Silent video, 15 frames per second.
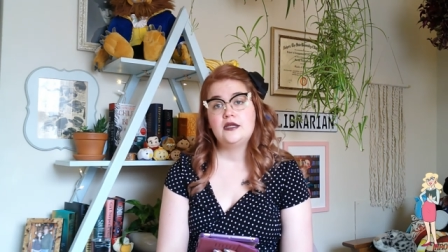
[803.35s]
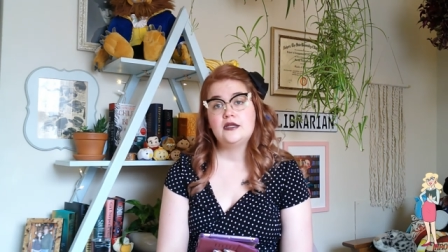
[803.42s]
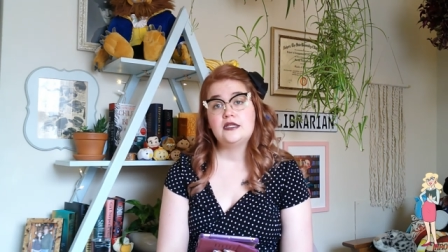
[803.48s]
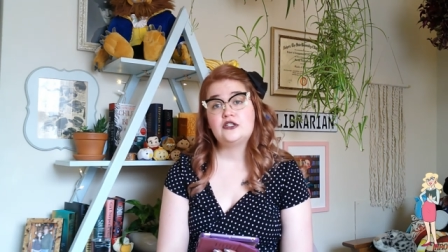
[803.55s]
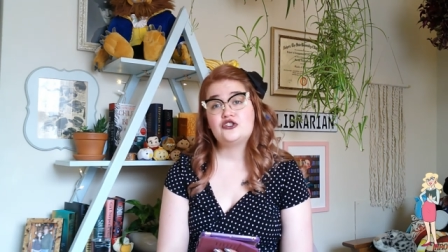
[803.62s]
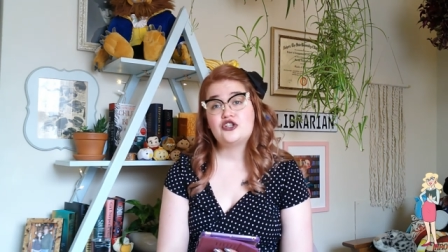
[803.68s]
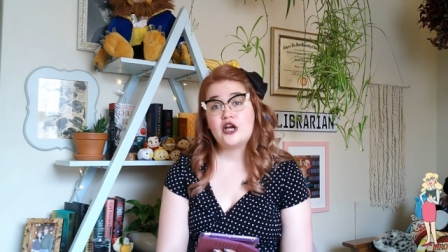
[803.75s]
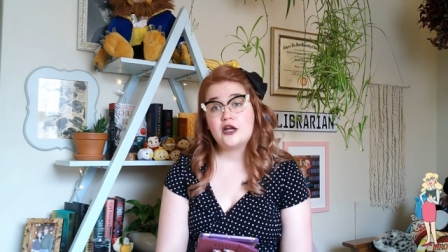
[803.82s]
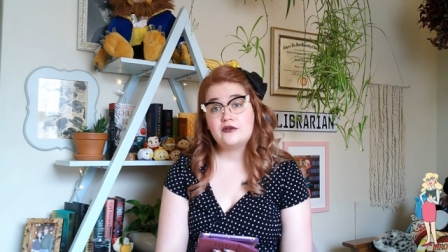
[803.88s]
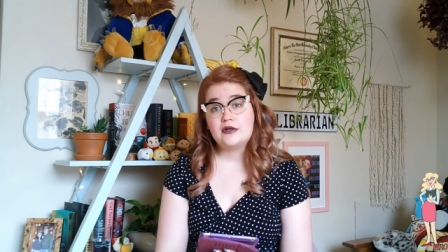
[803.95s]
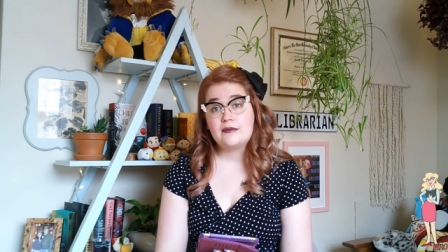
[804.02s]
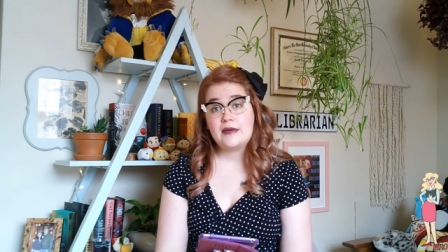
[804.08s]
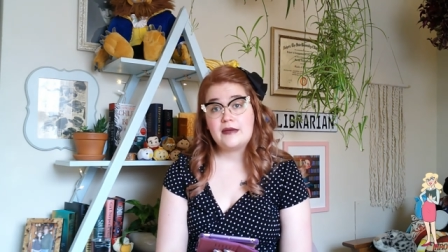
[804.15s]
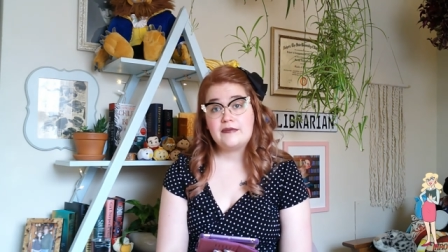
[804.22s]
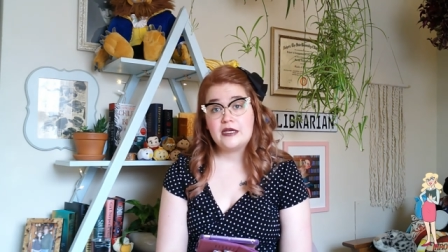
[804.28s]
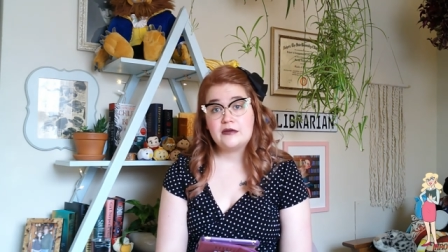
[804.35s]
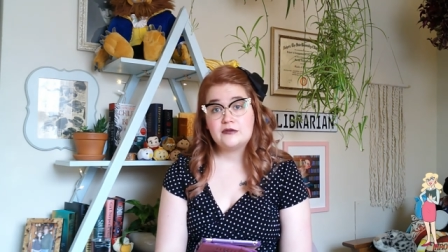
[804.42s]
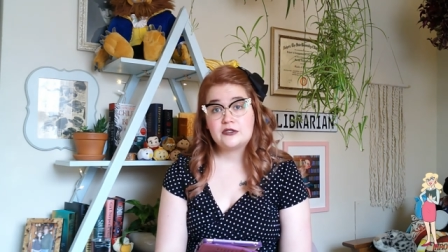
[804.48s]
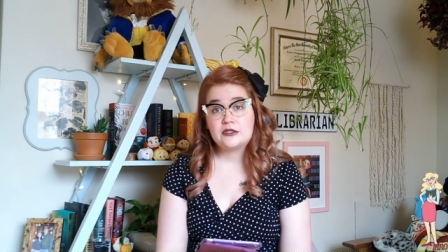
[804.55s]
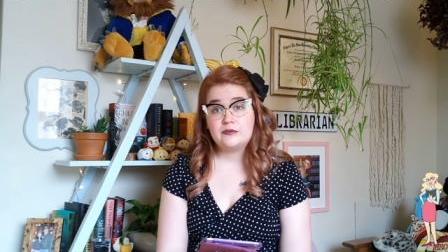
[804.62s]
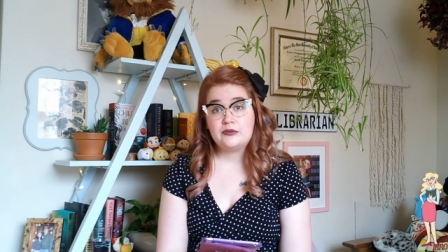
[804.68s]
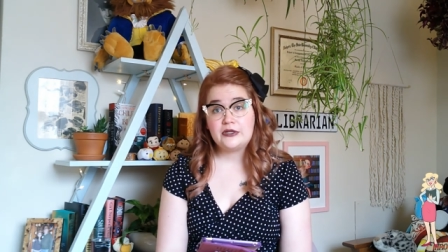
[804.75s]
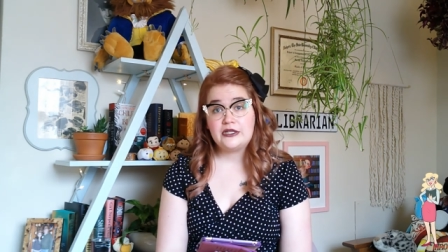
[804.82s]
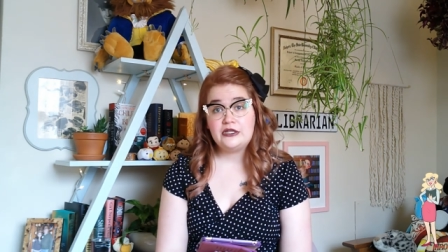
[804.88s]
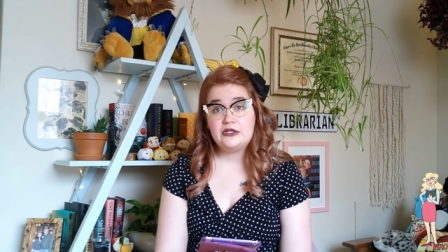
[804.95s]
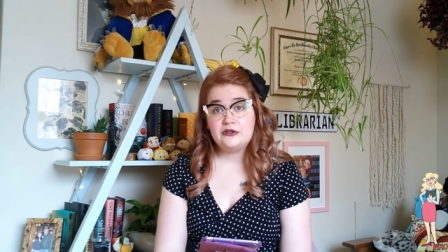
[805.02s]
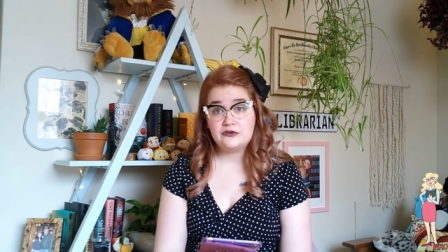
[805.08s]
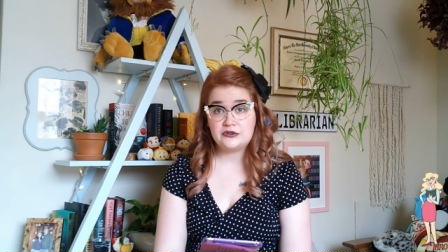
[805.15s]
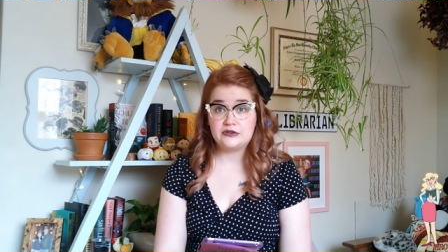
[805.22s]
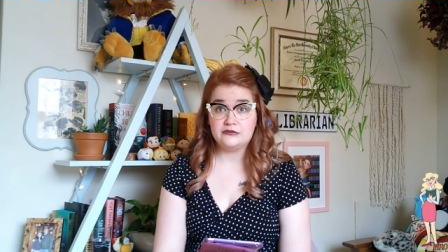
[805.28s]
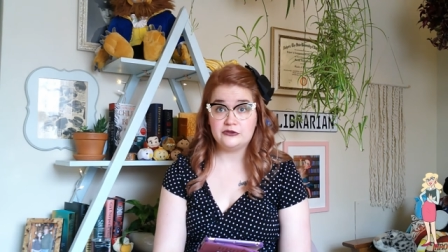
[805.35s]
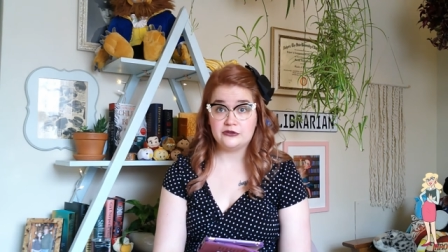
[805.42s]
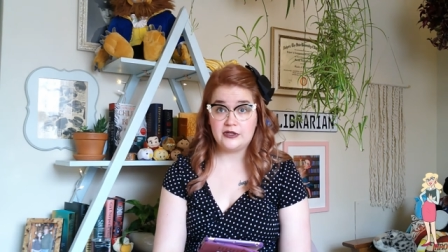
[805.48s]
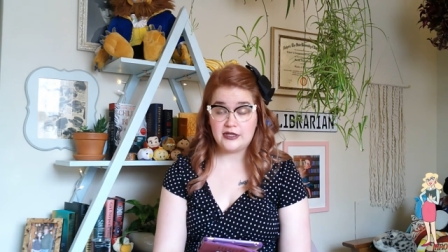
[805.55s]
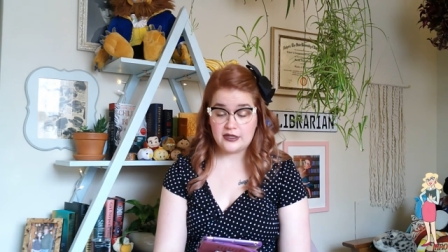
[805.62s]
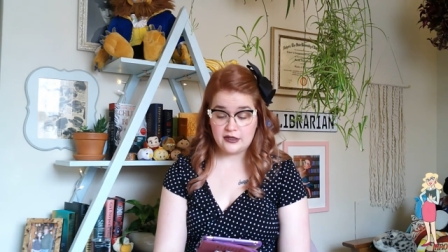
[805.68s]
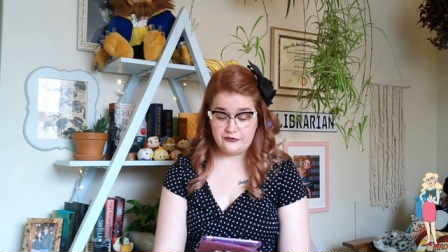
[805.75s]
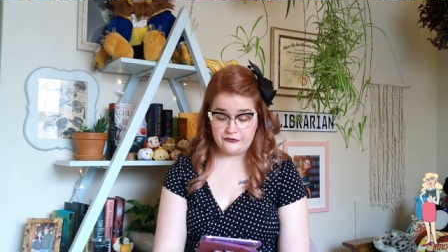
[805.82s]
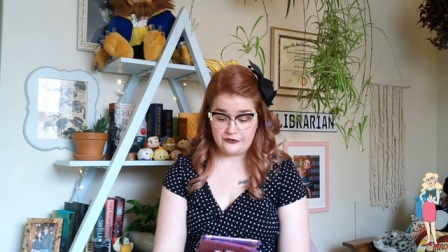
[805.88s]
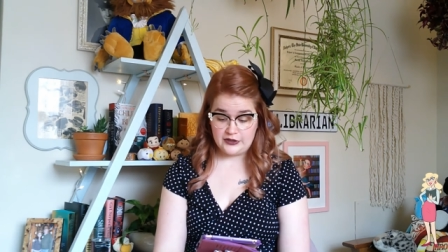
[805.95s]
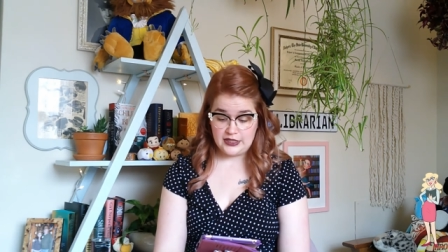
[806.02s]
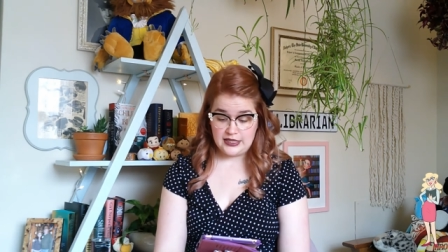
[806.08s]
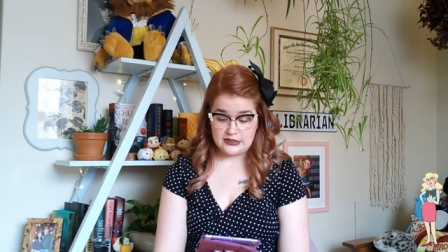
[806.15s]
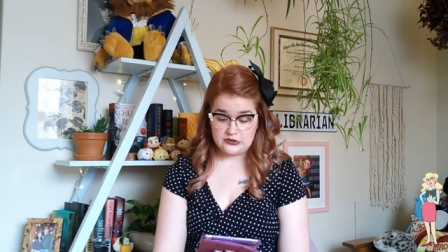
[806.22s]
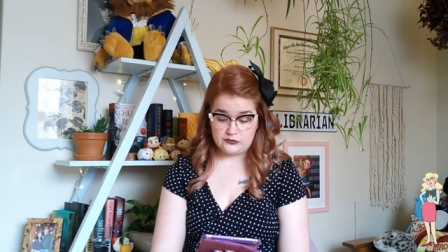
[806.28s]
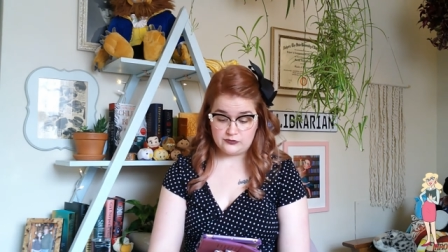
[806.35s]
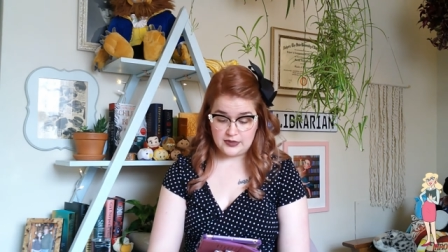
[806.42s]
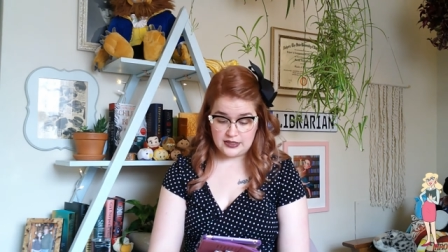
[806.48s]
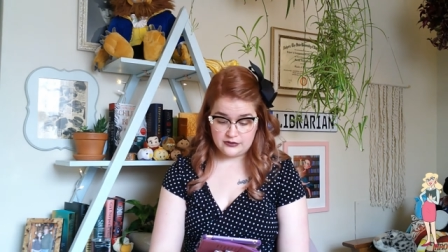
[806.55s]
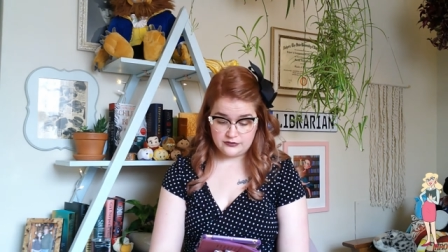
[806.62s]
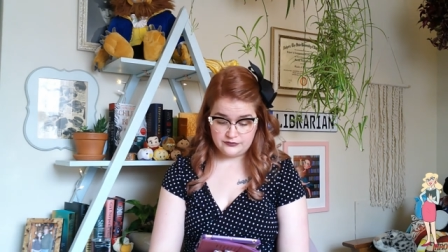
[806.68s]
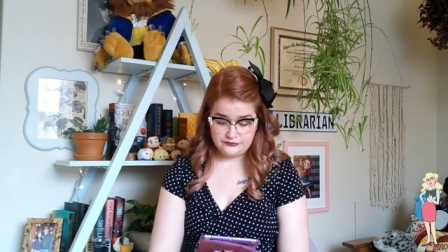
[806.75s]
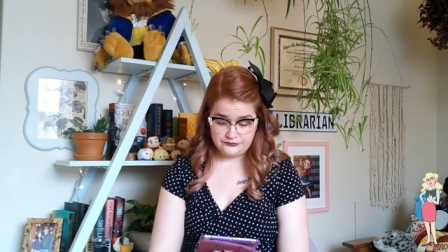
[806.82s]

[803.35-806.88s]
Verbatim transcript: this genre might be able to bring you some joy and comfort as well.